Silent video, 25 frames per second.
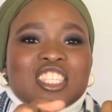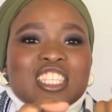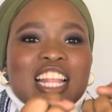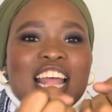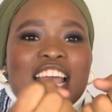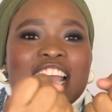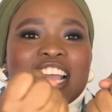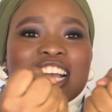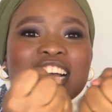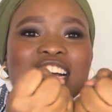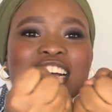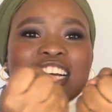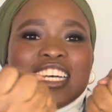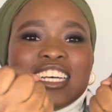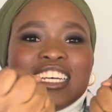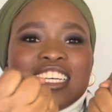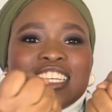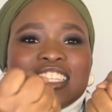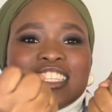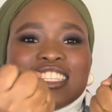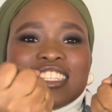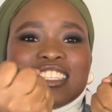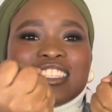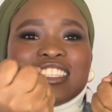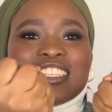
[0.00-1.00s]
like
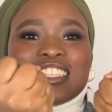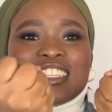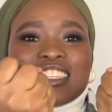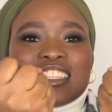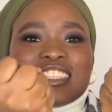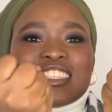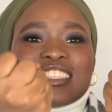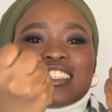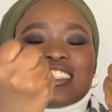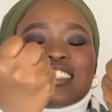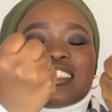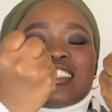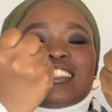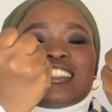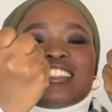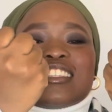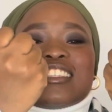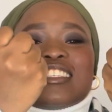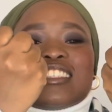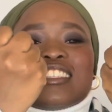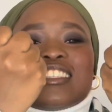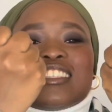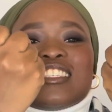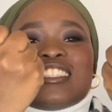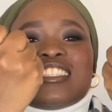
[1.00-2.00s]

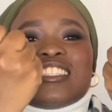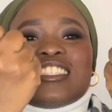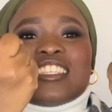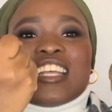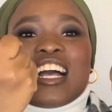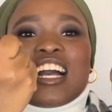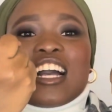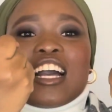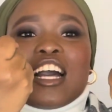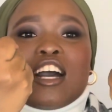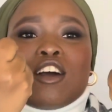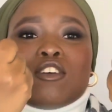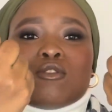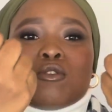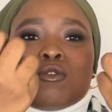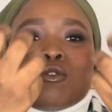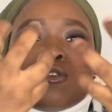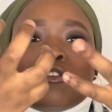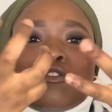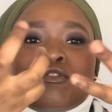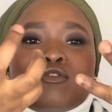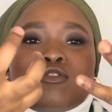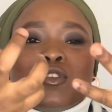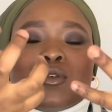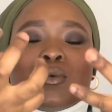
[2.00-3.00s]
suck out all
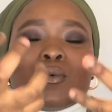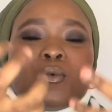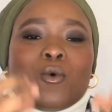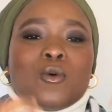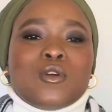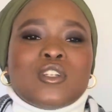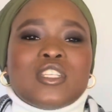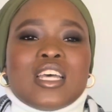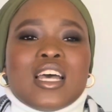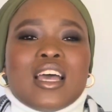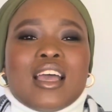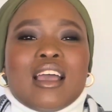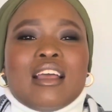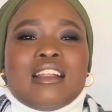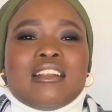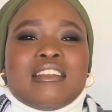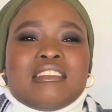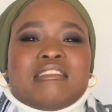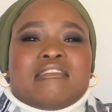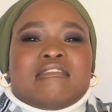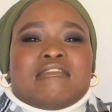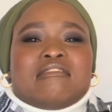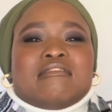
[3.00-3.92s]
of the water and